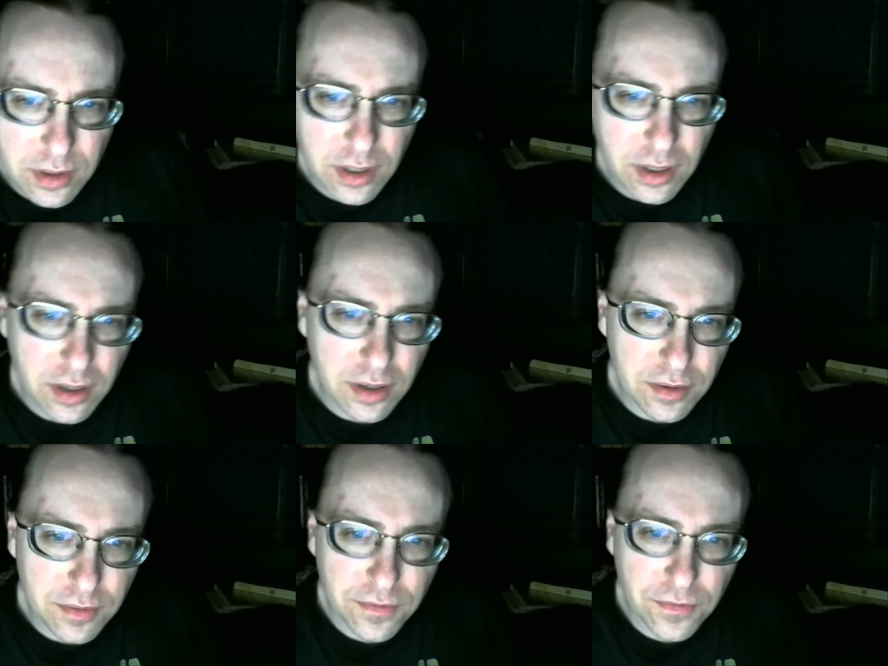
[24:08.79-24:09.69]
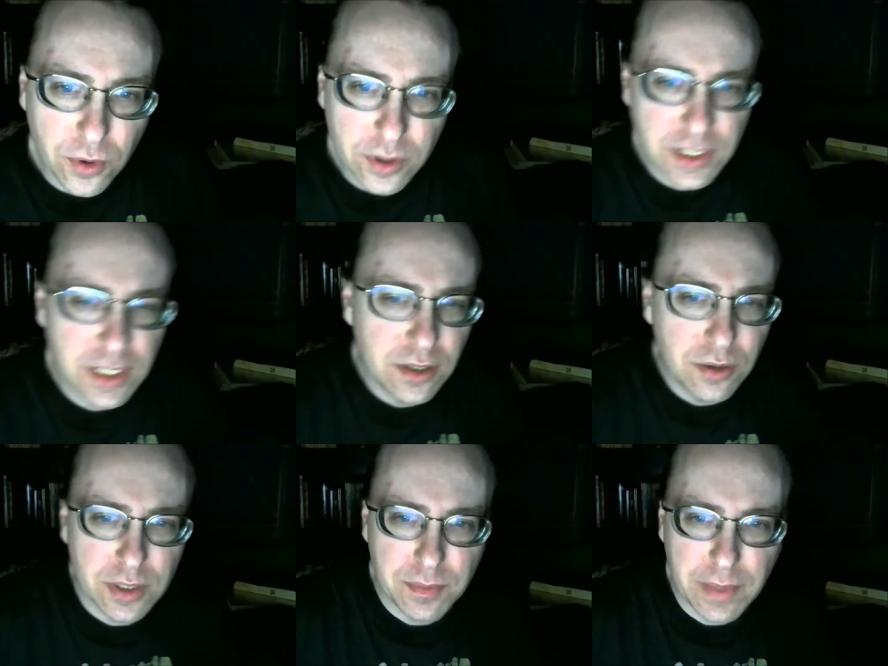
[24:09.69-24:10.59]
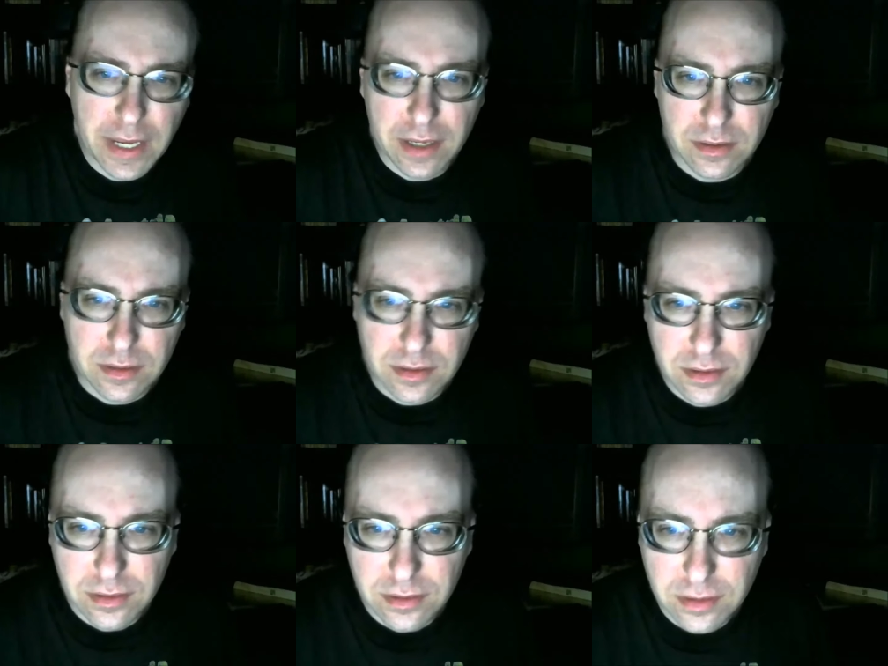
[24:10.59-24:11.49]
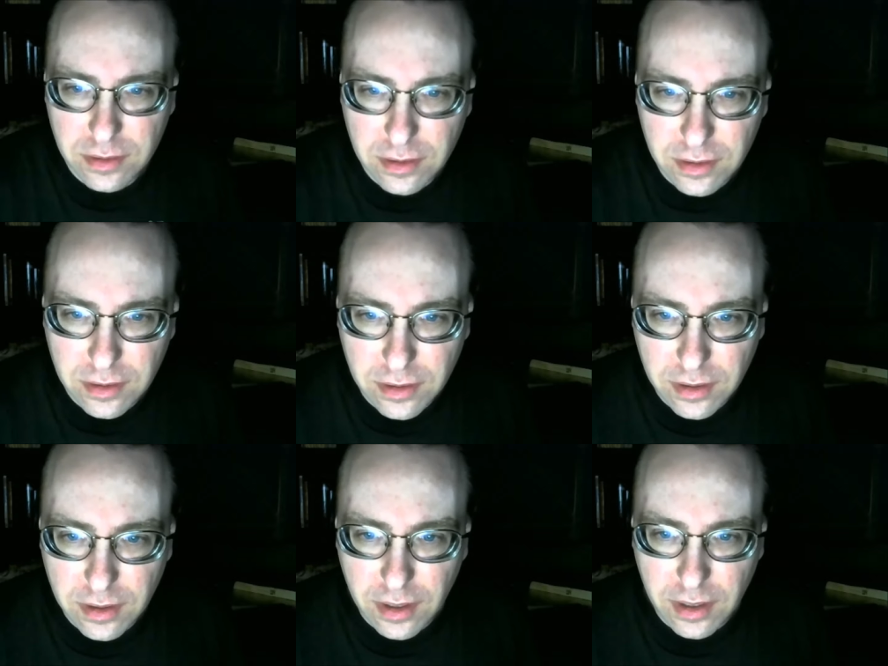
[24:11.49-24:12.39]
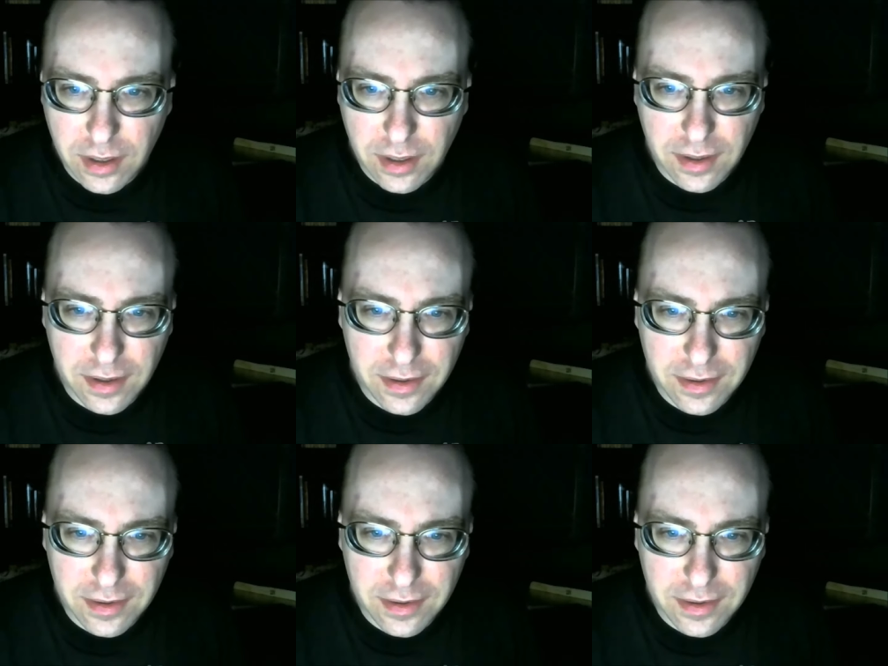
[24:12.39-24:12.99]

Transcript: Uh, fourteen U S patents, uh,